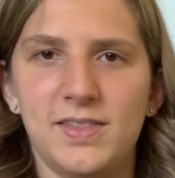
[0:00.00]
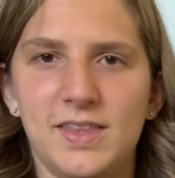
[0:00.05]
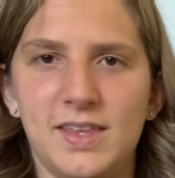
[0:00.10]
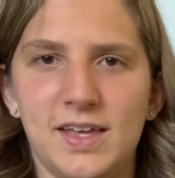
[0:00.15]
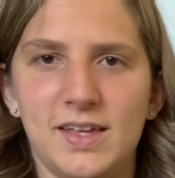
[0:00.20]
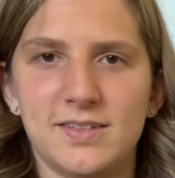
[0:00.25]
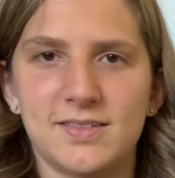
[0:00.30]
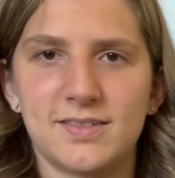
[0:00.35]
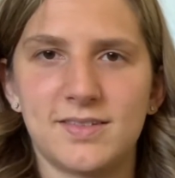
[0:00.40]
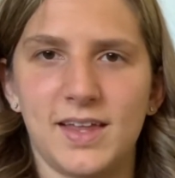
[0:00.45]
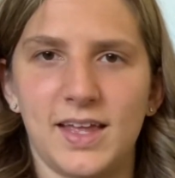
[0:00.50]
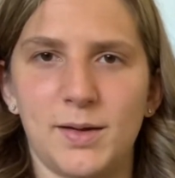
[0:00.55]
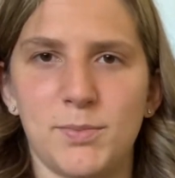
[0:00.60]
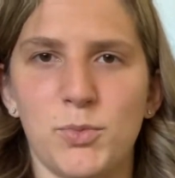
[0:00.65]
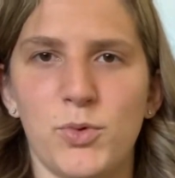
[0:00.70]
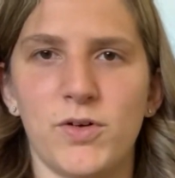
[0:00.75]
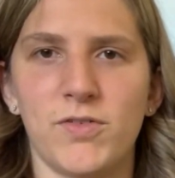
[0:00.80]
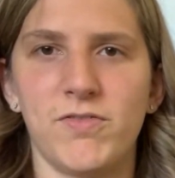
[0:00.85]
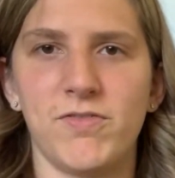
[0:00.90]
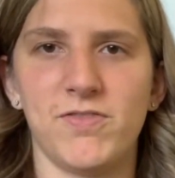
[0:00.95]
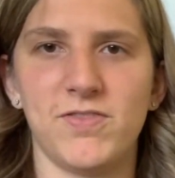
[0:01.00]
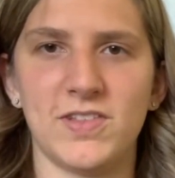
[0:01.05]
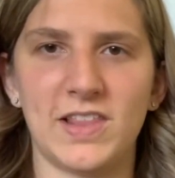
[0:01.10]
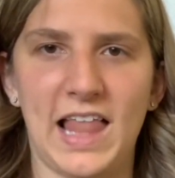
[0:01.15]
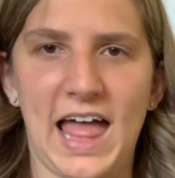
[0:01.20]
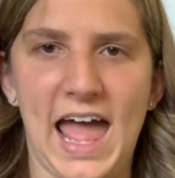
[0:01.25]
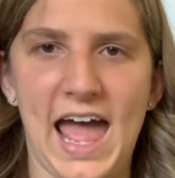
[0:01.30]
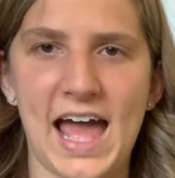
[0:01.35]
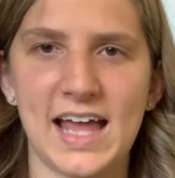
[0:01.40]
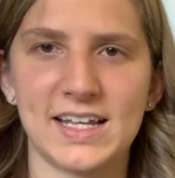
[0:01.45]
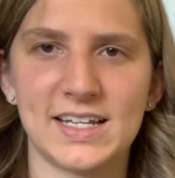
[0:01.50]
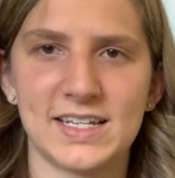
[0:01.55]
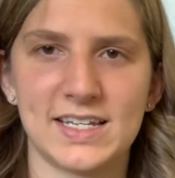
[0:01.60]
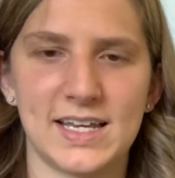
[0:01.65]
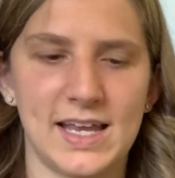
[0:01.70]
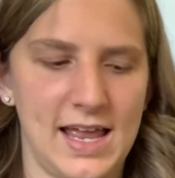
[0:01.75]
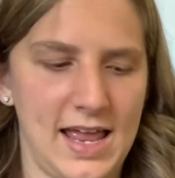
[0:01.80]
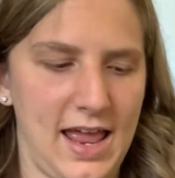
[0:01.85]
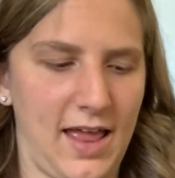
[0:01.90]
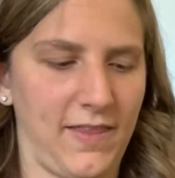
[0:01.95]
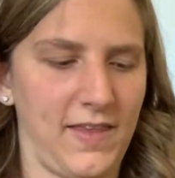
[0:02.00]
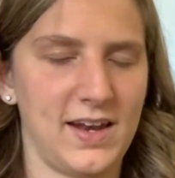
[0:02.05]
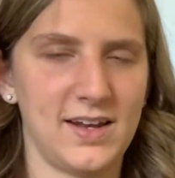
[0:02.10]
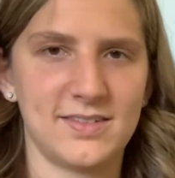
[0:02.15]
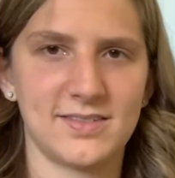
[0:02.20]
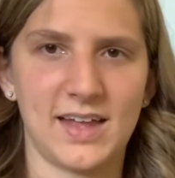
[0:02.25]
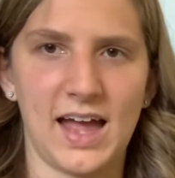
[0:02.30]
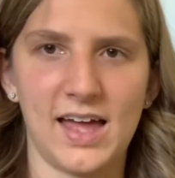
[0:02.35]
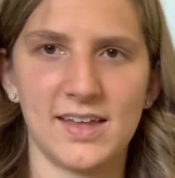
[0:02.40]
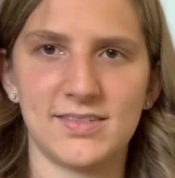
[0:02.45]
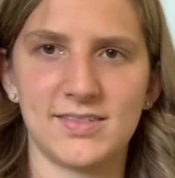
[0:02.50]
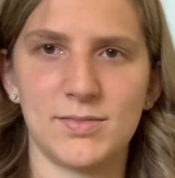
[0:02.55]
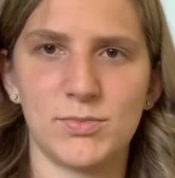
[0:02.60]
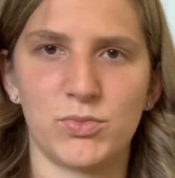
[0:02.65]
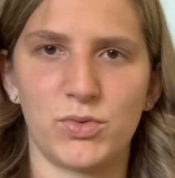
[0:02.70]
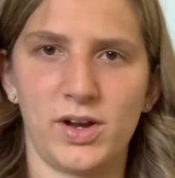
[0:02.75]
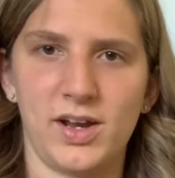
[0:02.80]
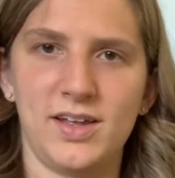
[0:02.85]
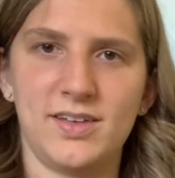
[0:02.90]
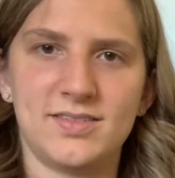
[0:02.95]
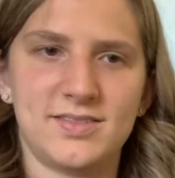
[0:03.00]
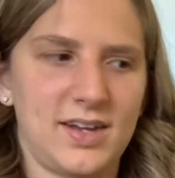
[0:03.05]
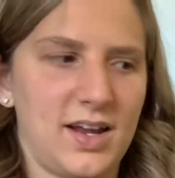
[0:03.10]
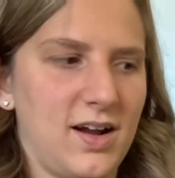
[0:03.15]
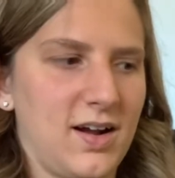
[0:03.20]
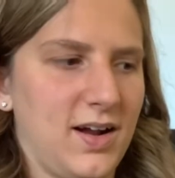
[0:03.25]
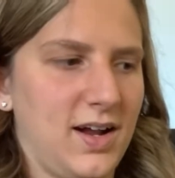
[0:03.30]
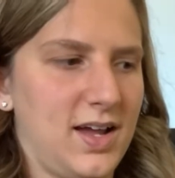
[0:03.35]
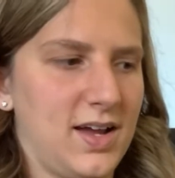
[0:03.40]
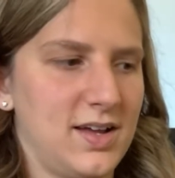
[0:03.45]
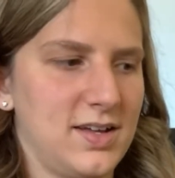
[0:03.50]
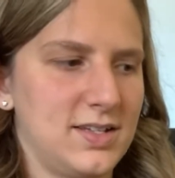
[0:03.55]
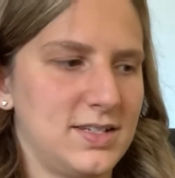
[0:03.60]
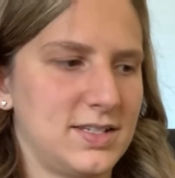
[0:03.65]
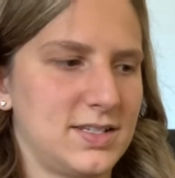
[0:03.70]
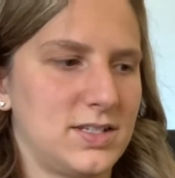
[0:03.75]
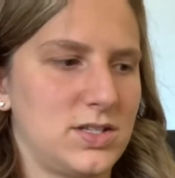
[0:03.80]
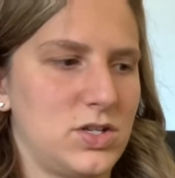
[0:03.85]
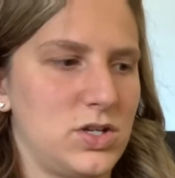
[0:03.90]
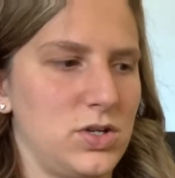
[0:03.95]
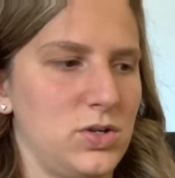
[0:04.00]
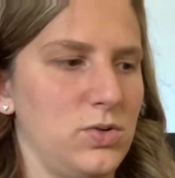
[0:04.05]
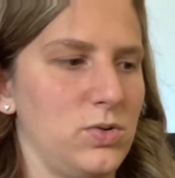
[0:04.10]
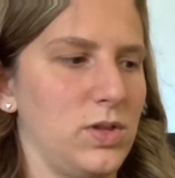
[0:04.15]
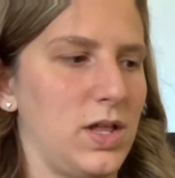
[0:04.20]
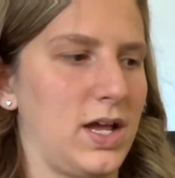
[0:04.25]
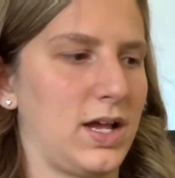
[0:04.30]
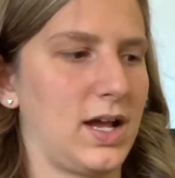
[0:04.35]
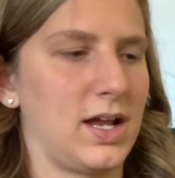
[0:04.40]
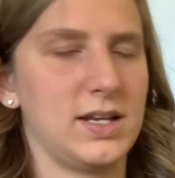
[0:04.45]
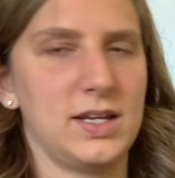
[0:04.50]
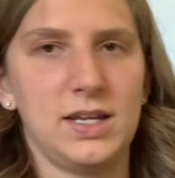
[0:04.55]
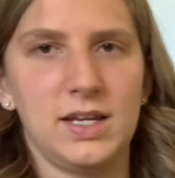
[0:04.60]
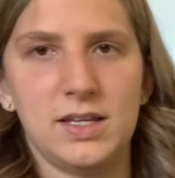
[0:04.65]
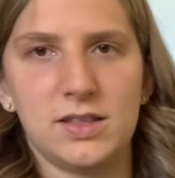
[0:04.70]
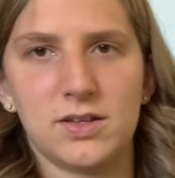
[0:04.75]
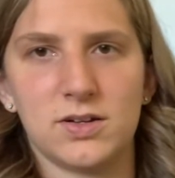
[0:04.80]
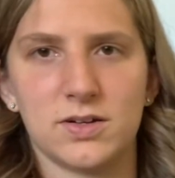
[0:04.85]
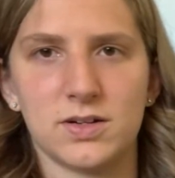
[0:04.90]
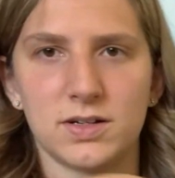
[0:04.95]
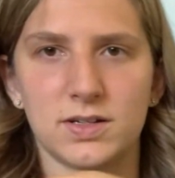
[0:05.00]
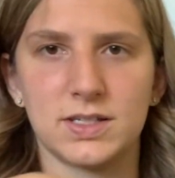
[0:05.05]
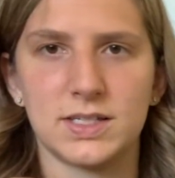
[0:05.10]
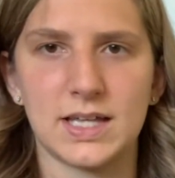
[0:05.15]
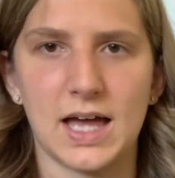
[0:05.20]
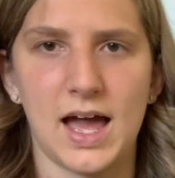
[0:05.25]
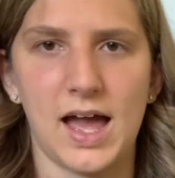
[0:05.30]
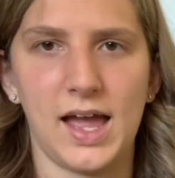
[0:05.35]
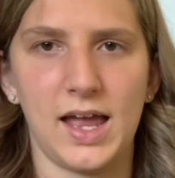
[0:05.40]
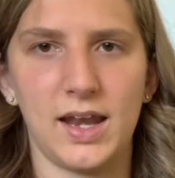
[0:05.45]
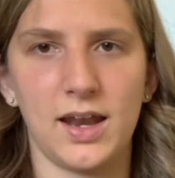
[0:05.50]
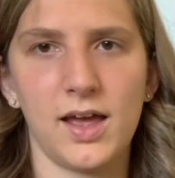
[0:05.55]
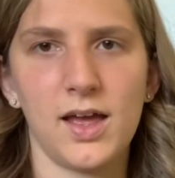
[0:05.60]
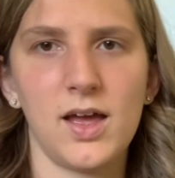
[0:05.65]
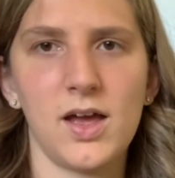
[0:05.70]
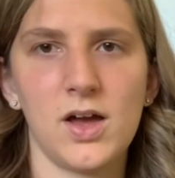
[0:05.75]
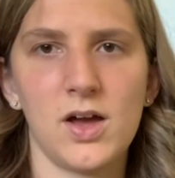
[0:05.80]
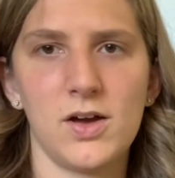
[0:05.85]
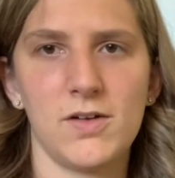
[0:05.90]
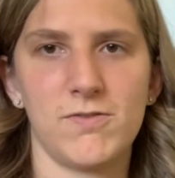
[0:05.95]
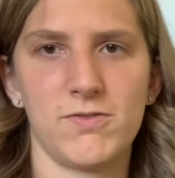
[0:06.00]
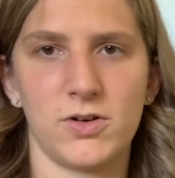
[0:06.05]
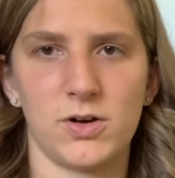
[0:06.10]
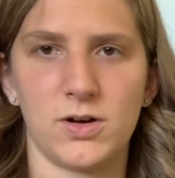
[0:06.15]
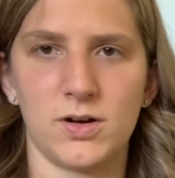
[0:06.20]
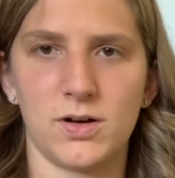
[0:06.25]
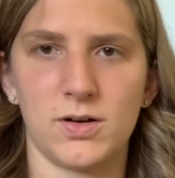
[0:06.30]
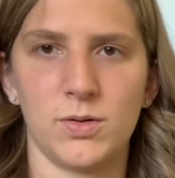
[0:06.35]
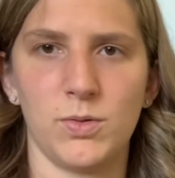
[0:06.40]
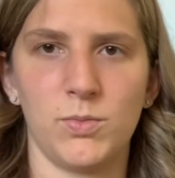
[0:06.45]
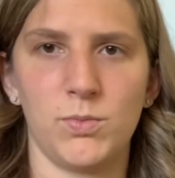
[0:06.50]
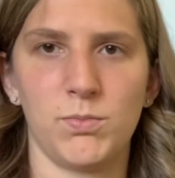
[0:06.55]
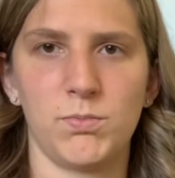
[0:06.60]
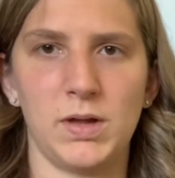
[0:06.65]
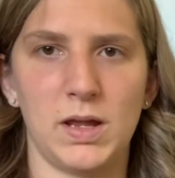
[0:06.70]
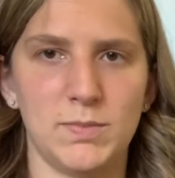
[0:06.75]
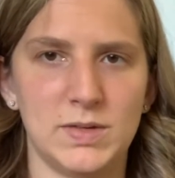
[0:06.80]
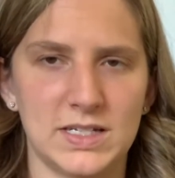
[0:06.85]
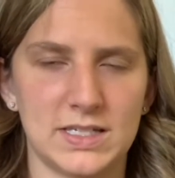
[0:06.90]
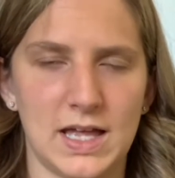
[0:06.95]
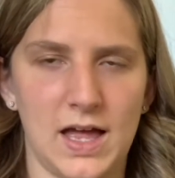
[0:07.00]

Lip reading: It's like more flat, and then it's got some raised areas too, like on either side for baby's